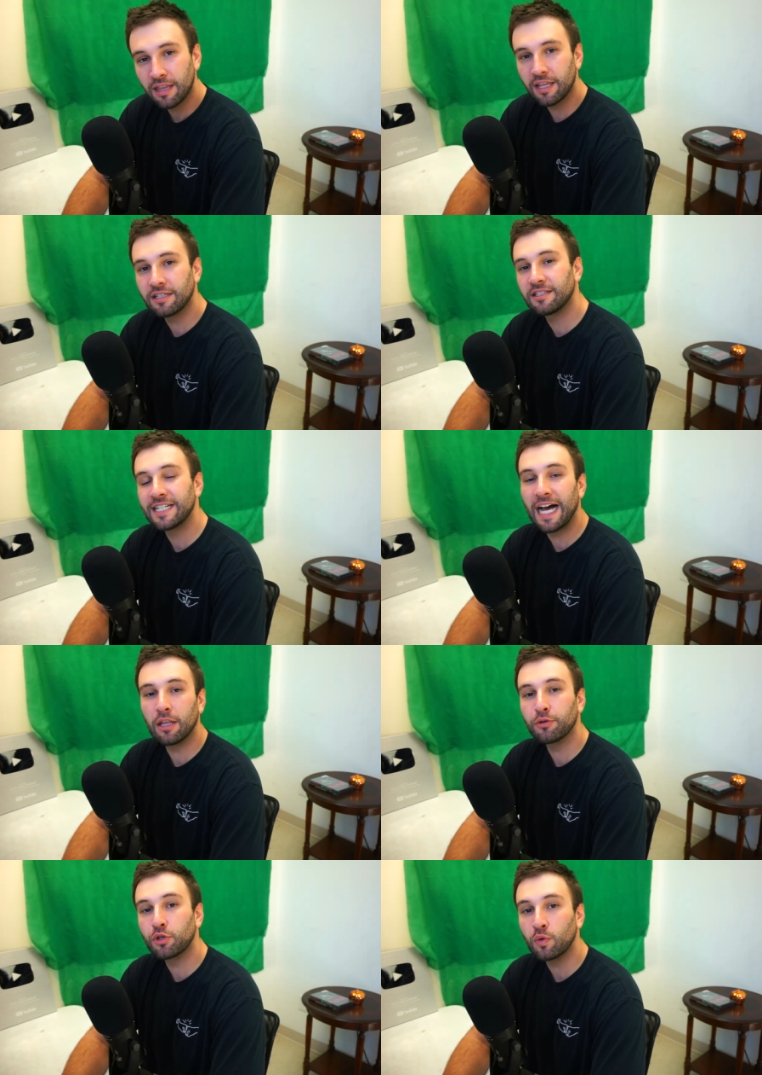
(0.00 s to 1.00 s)
This
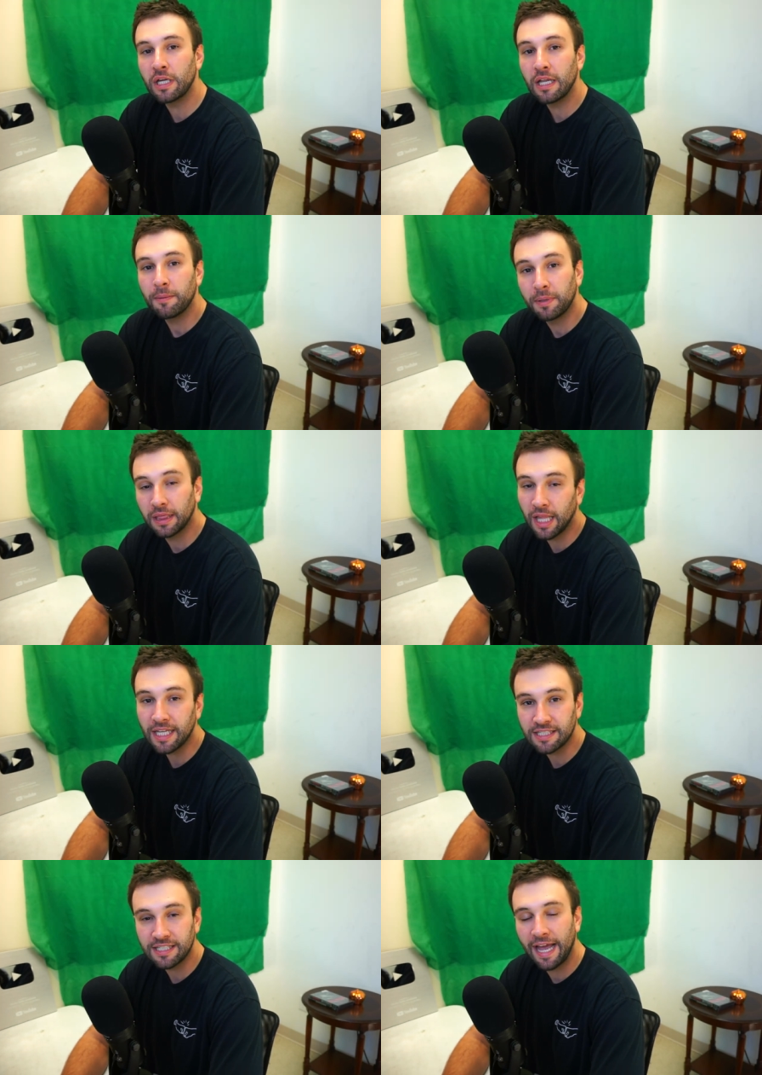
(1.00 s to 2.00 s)
Dollar Tree
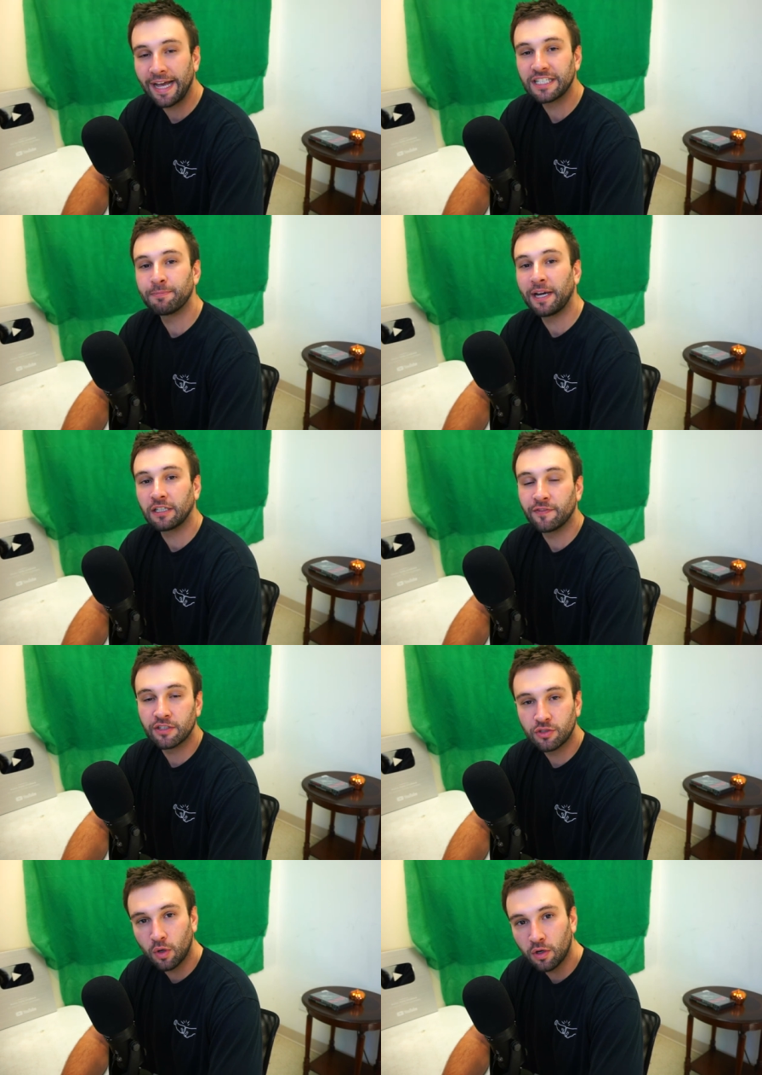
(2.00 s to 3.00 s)
Plus aspect of the
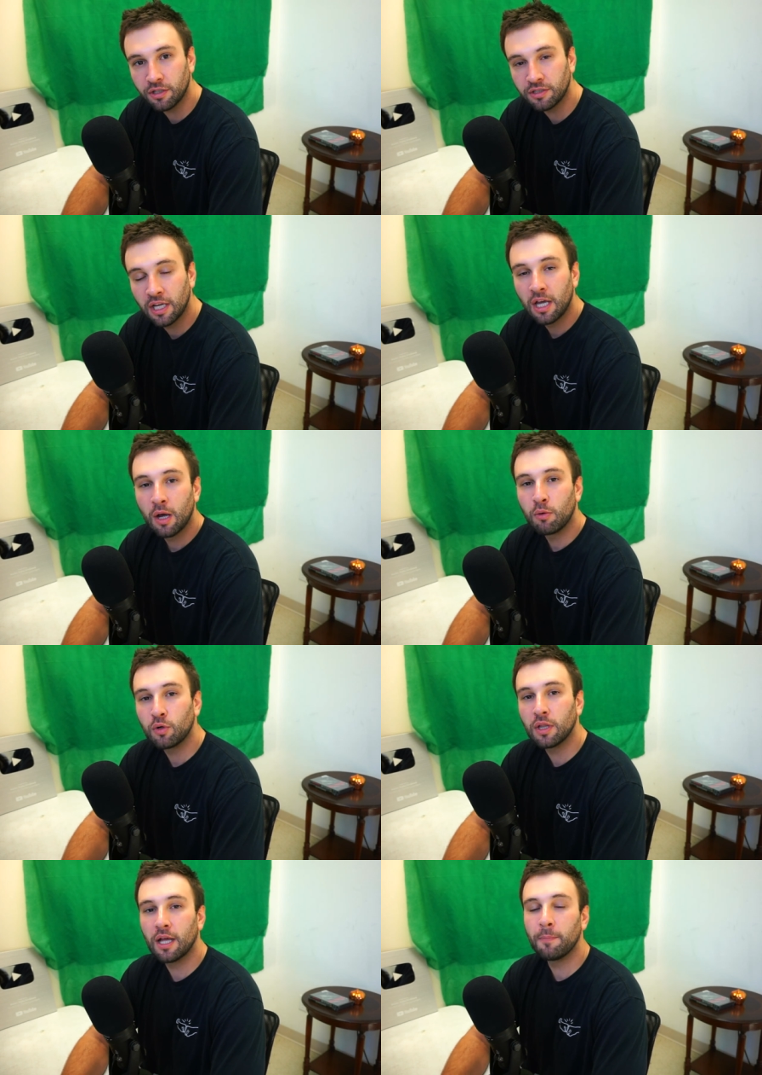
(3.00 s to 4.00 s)
stores
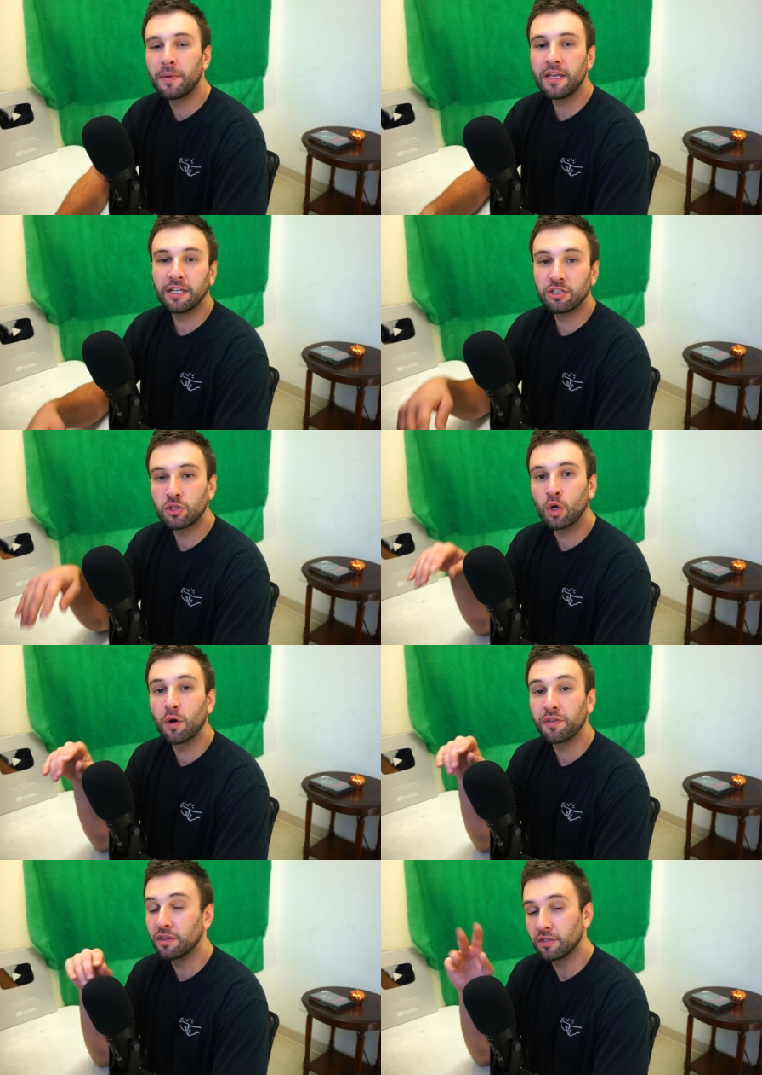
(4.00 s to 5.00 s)
will uh, be a store
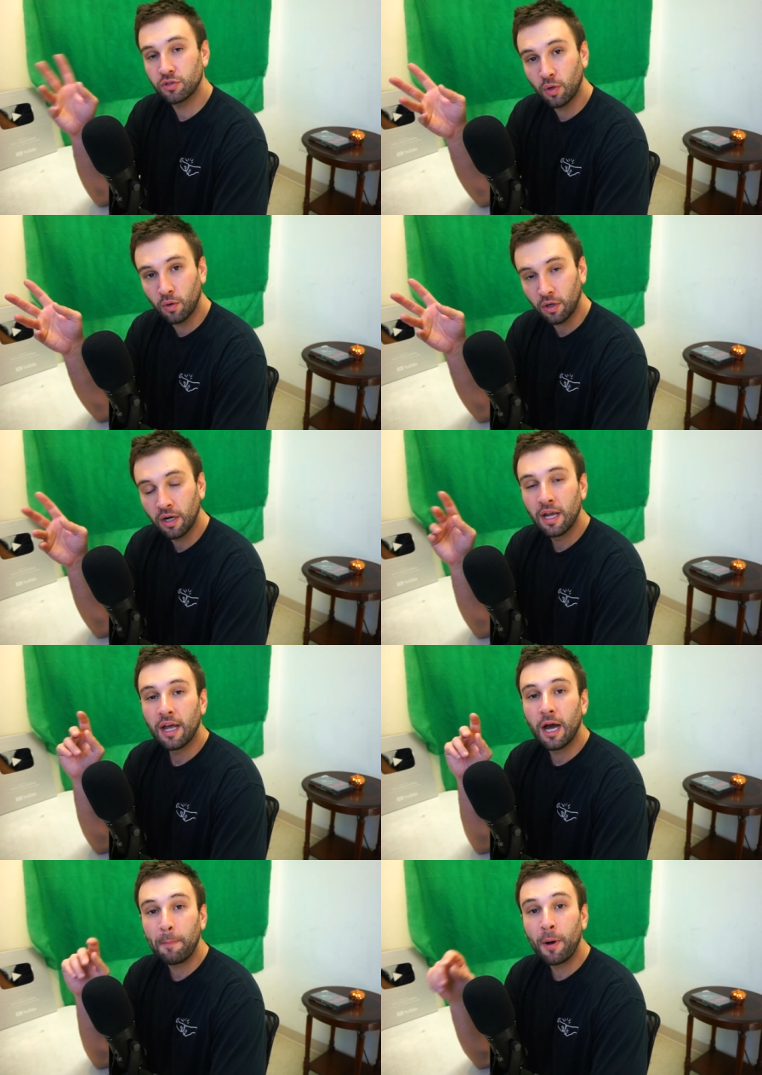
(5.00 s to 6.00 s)
within the store
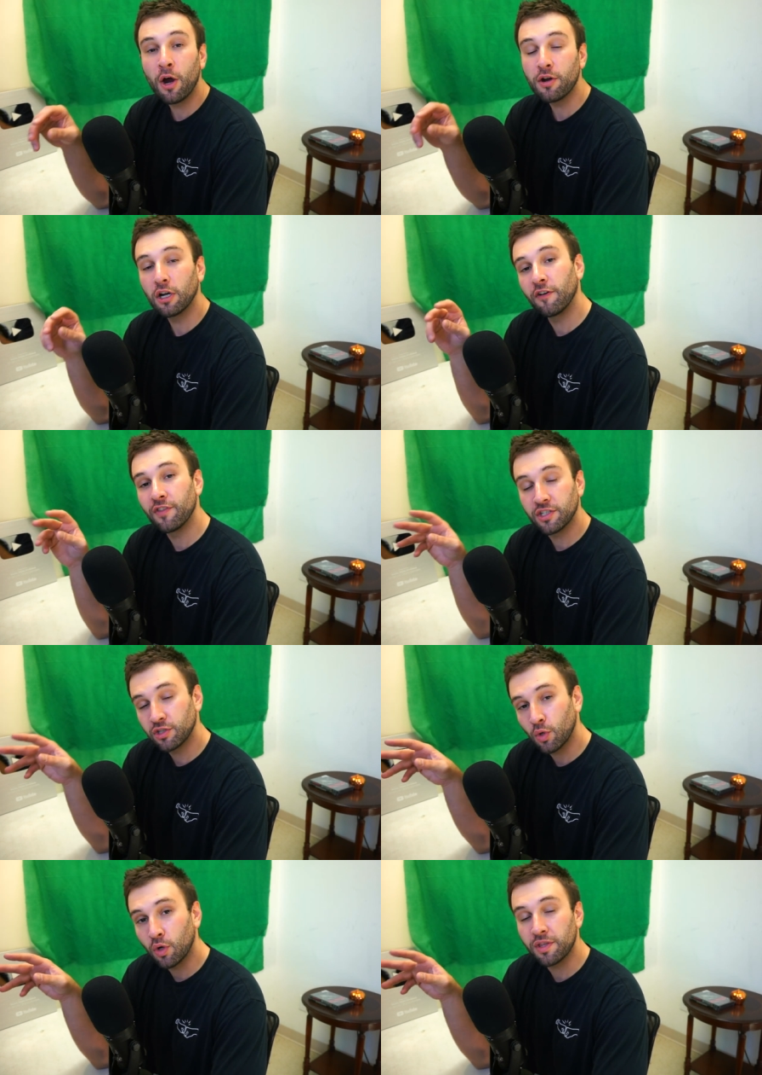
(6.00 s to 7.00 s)
a part of the
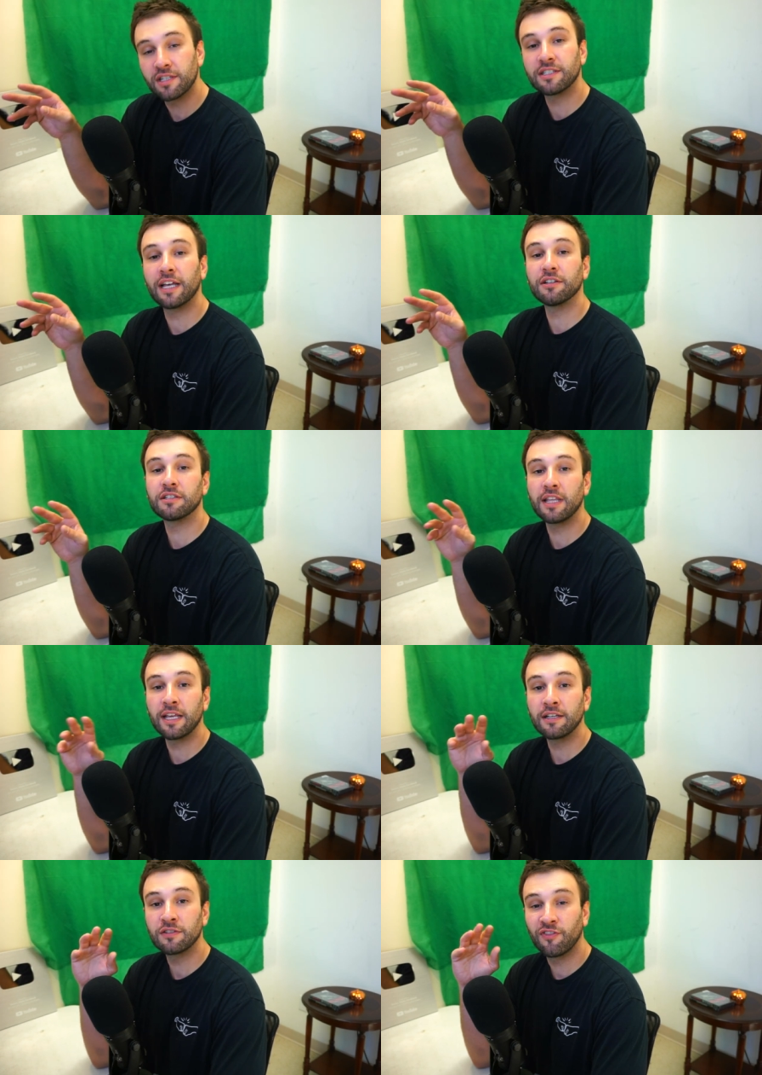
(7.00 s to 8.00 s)
store that sells
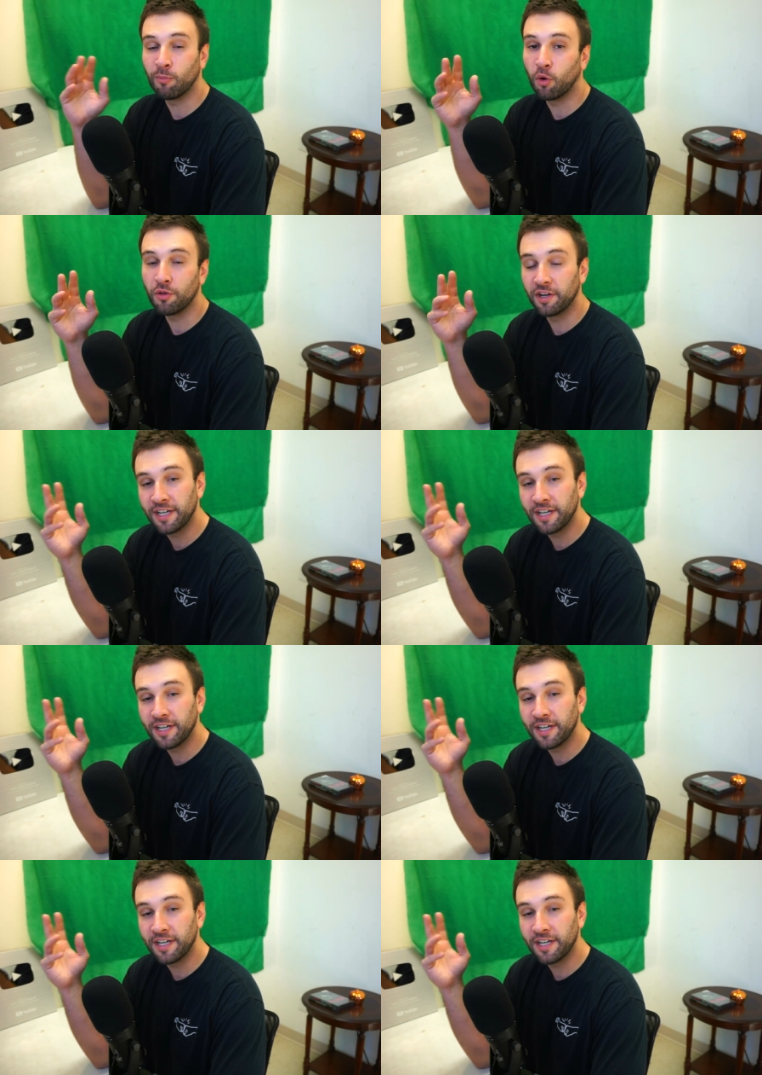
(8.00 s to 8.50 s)
things for more than a